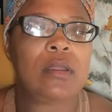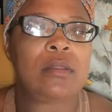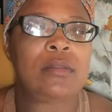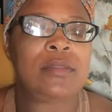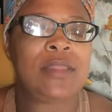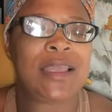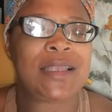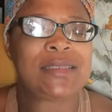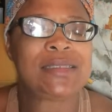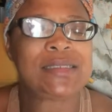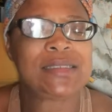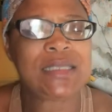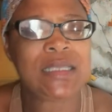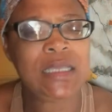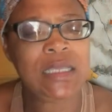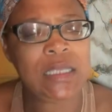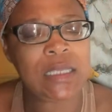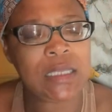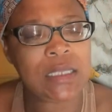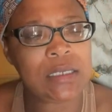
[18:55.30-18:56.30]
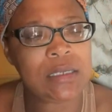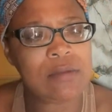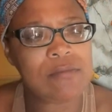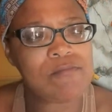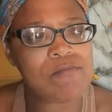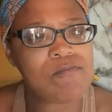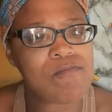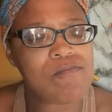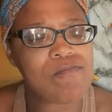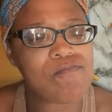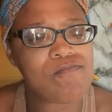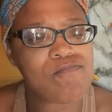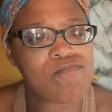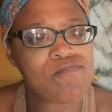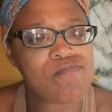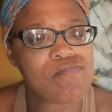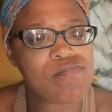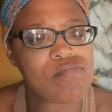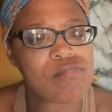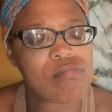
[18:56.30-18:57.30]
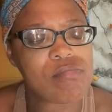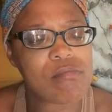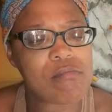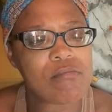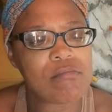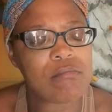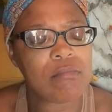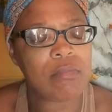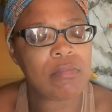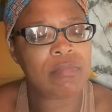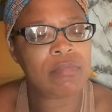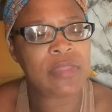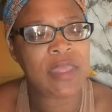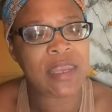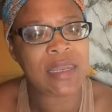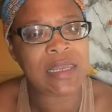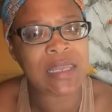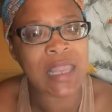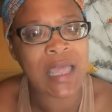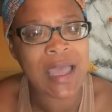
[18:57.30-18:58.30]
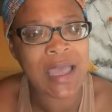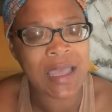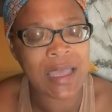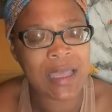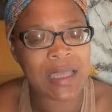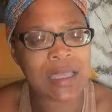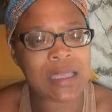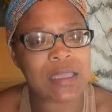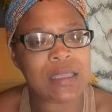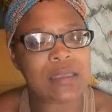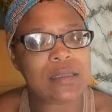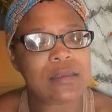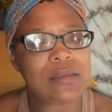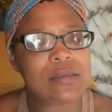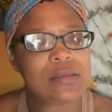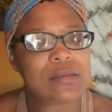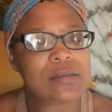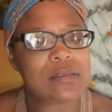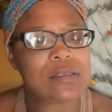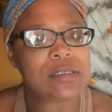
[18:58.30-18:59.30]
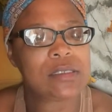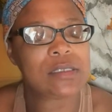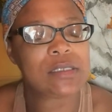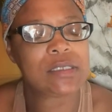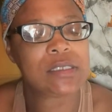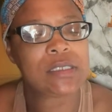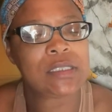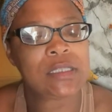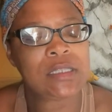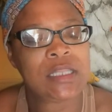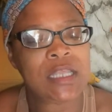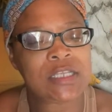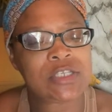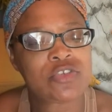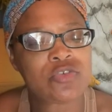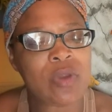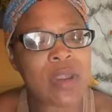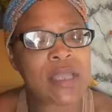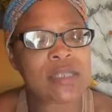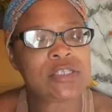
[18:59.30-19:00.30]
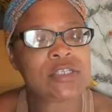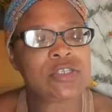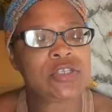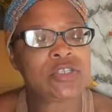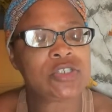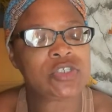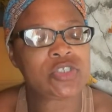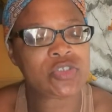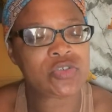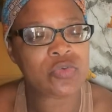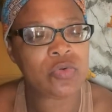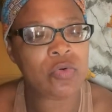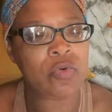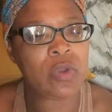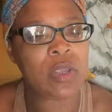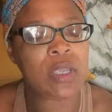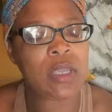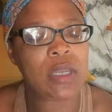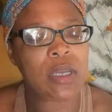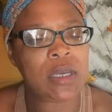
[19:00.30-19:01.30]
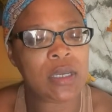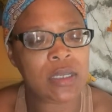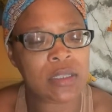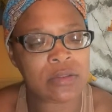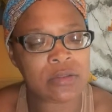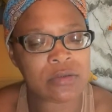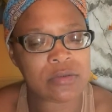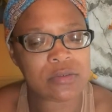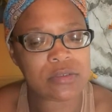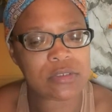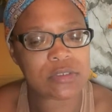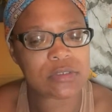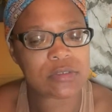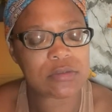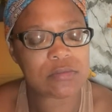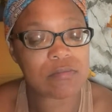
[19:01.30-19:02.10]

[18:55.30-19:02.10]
that sin, that lie, that try to destroy others,